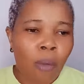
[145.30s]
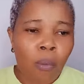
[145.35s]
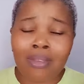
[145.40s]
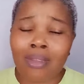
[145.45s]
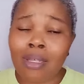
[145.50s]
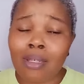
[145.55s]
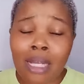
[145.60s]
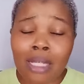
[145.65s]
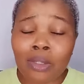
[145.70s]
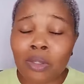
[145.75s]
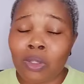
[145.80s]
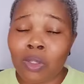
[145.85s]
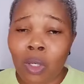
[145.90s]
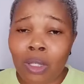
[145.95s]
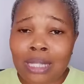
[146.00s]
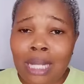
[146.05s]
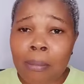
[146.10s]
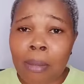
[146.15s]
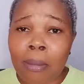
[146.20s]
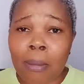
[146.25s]
and one thing led to
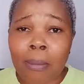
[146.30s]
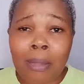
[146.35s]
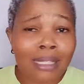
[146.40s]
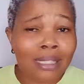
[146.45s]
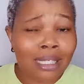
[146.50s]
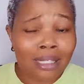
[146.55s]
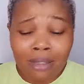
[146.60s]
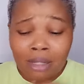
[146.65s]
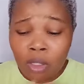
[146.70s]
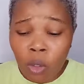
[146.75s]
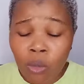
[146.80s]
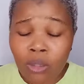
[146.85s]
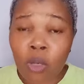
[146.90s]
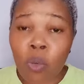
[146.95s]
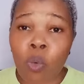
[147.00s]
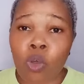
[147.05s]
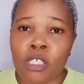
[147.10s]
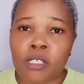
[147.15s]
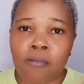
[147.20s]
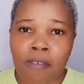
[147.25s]
the other, blah, blah, blah. The whole
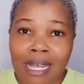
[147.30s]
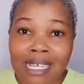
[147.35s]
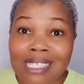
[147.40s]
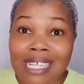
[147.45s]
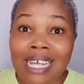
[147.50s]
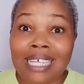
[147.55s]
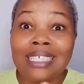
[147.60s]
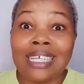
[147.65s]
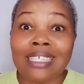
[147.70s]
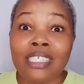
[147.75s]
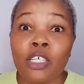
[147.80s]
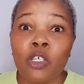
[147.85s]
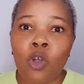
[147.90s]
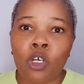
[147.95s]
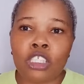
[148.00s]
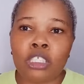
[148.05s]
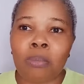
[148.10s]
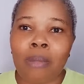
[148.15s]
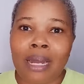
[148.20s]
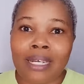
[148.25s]
thing was fast, and then they
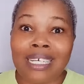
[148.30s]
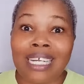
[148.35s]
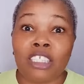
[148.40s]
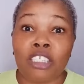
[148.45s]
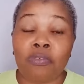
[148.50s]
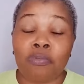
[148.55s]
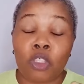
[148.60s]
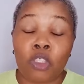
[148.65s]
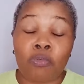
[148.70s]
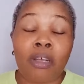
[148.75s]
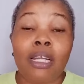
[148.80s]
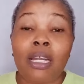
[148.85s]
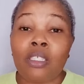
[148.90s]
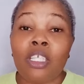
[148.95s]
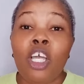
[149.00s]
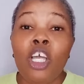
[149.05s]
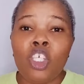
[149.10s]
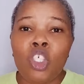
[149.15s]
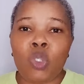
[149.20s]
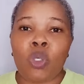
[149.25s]
got married, and she found
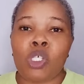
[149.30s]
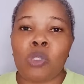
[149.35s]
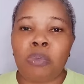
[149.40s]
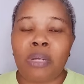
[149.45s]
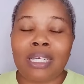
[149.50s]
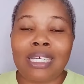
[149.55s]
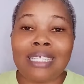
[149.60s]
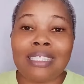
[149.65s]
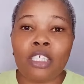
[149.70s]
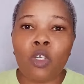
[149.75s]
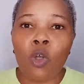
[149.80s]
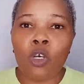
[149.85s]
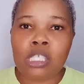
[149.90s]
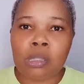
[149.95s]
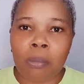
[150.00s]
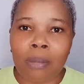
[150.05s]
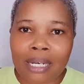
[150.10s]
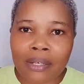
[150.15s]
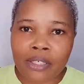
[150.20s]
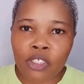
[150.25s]
out she was pregnant, they
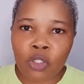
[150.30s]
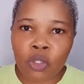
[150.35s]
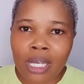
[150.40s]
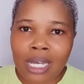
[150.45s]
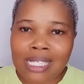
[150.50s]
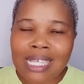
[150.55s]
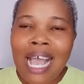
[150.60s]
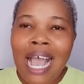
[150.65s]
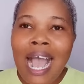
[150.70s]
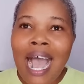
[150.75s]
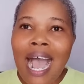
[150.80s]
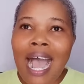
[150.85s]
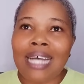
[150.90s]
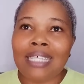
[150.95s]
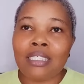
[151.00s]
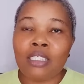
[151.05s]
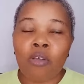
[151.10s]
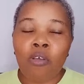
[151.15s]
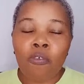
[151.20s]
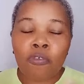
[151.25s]
got married, you get.
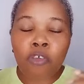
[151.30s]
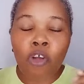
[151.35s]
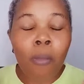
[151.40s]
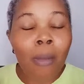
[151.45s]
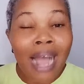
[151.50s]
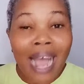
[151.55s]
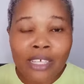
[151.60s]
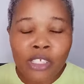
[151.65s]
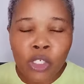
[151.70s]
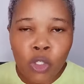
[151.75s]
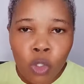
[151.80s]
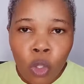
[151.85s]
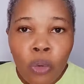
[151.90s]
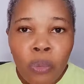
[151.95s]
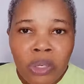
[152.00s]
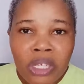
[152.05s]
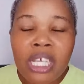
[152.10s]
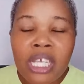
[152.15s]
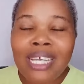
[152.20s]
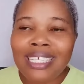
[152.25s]
And from her
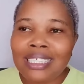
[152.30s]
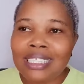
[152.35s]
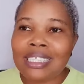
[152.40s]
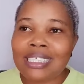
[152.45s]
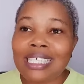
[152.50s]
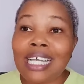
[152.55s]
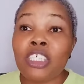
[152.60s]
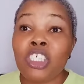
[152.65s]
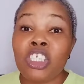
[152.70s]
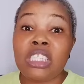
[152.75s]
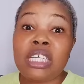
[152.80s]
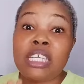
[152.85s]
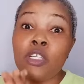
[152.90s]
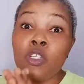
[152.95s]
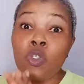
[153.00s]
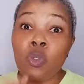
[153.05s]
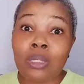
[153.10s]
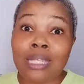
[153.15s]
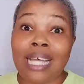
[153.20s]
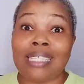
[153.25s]
story, she said she
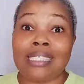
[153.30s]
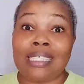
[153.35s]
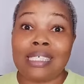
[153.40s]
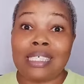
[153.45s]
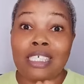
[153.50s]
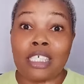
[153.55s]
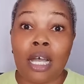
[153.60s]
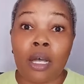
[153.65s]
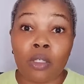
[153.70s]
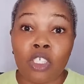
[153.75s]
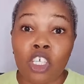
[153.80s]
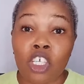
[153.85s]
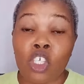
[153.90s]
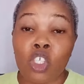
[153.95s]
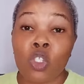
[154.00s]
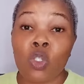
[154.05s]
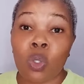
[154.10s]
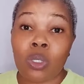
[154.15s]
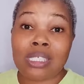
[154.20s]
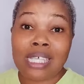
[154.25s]
didn't know that the child
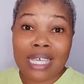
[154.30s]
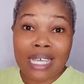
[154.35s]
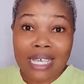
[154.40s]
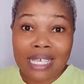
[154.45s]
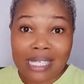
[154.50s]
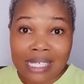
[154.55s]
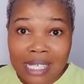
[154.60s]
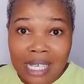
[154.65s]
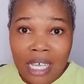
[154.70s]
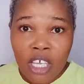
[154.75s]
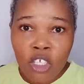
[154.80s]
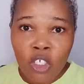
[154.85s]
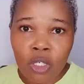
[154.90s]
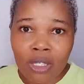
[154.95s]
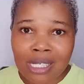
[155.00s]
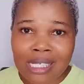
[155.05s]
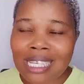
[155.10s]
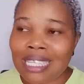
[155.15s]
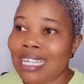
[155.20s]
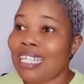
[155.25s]
is not his.
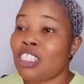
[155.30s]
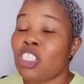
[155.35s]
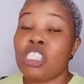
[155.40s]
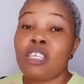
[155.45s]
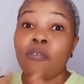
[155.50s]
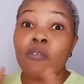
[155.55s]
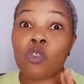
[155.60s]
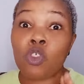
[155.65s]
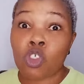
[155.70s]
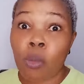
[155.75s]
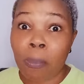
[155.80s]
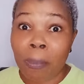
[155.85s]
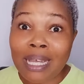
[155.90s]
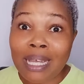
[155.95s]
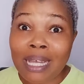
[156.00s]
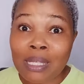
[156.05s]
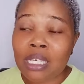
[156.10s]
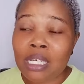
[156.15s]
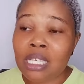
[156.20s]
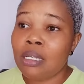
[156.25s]
You understand that? She's even
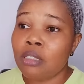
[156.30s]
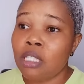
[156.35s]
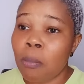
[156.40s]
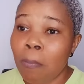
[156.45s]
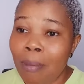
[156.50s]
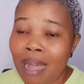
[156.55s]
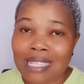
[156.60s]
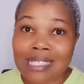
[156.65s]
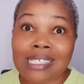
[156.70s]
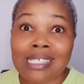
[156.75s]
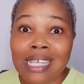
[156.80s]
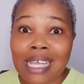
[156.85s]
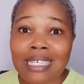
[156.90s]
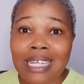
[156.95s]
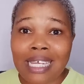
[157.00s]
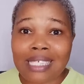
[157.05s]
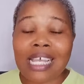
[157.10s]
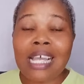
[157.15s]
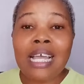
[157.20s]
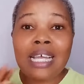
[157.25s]
surprised when the man
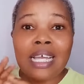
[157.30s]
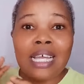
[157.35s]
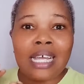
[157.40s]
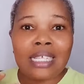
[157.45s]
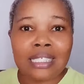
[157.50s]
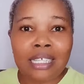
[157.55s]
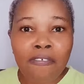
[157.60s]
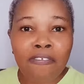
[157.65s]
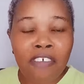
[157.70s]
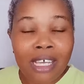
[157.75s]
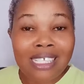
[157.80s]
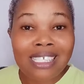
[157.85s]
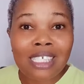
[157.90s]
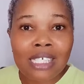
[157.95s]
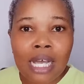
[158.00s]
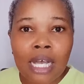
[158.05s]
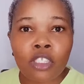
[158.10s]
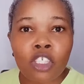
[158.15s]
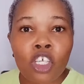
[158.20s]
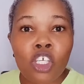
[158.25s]
said that the
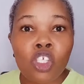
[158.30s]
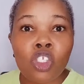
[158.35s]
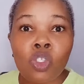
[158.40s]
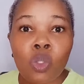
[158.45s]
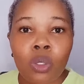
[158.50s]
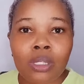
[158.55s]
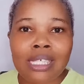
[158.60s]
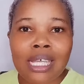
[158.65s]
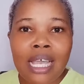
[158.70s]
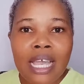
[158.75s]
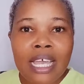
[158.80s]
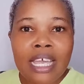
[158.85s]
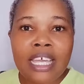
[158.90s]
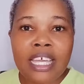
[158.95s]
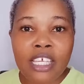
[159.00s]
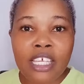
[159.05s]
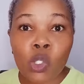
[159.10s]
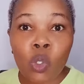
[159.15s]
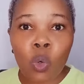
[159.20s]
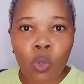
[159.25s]
first child is not
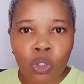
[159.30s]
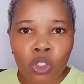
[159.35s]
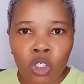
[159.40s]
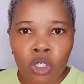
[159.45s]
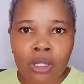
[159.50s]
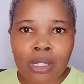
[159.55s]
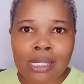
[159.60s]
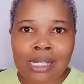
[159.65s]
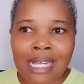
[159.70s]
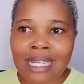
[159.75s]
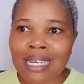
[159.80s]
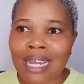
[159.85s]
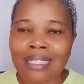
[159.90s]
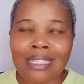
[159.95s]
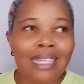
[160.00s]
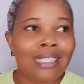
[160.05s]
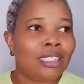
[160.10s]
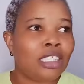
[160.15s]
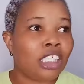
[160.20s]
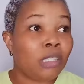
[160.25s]
his own, you understand?
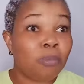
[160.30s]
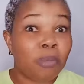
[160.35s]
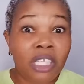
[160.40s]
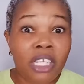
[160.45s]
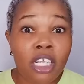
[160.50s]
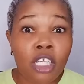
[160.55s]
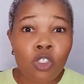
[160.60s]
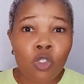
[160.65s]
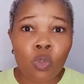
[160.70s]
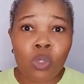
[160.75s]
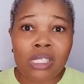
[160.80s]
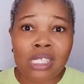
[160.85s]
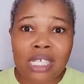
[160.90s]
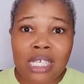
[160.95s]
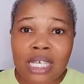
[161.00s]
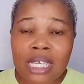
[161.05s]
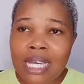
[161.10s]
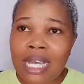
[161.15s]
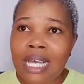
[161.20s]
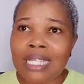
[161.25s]
And then she's beginning to
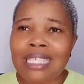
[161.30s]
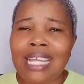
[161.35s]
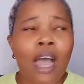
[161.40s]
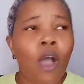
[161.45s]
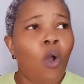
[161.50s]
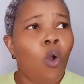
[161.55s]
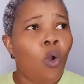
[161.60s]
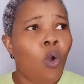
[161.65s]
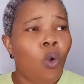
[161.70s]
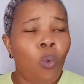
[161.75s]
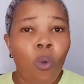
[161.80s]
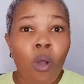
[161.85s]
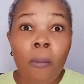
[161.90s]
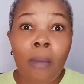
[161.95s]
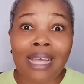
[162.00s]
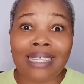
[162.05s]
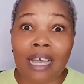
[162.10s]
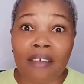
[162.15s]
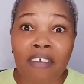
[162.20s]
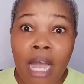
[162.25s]
think that, oh,
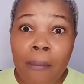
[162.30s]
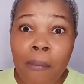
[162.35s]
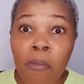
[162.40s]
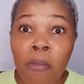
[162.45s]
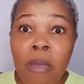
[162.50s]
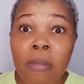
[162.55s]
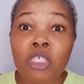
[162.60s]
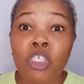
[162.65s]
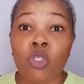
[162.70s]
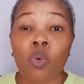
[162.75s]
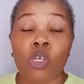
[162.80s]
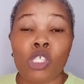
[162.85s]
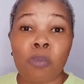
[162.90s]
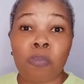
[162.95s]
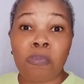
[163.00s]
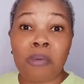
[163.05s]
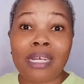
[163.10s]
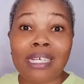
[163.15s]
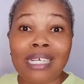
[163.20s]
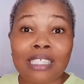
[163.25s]
what might have happened? Maybe she was
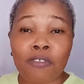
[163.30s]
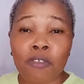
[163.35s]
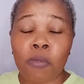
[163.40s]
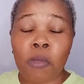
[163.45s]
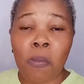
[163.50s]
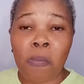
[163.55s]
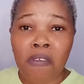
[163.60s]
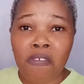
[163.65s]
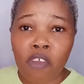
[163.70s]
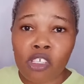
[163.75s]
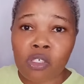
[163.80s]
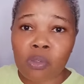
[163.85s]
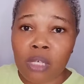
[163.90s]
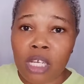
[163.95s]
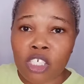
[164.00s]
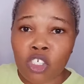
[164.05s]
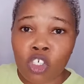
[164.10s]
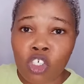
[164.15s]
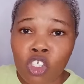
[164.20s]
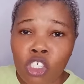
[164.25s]
pregnant from the previous
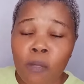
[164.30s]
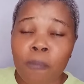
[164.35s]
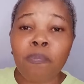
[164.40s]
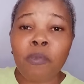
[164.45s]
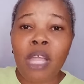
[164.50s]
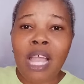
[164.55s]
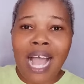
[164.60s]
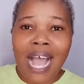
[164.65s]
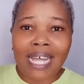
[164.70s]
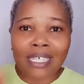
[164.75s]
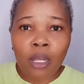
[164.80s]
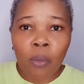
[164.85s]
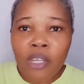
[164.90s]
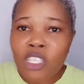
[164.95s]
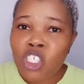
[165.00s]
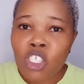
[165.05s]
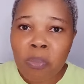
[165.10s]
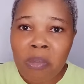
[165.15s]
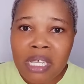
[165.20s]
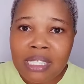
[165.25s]
relationship, and then
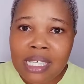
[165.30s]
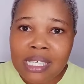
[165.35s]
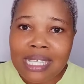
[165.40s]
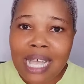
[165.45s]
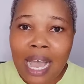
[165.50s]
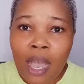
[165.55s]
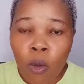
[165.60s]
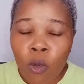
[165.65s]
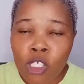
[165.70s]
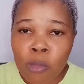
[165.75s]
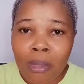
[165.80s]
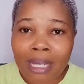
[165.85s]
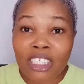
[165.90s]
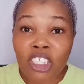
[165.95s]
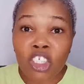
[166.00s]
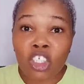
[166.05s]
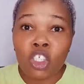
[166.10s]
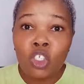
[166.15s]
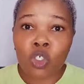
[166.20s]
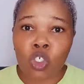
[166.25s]
when she met this her
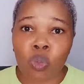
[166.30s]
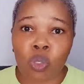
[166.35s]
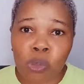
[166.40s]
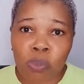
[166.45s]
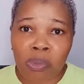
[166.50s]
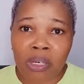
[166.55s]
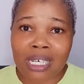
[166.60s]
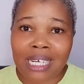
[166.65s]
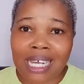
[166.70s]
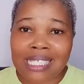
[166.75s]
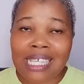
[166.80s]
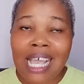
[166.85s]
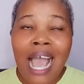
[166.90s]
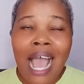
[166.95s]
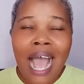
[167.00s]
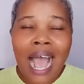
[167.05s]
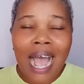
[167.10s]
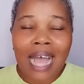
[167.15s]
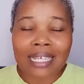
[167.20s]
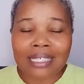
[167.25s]
husband, she didn't know she was pregnant,
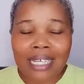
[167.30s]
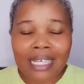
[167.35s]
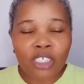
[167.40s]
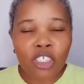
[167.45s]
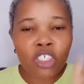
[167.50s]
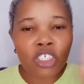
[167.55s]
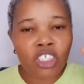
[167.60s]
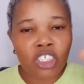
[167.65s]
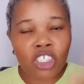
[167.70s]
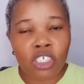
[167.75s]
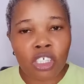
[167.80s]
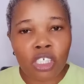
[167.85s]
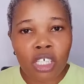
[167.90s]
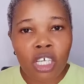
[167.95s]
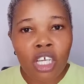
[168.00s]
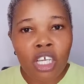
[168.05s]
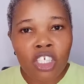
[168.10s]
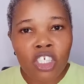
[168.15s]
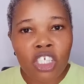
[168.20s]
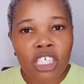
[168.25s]
and then she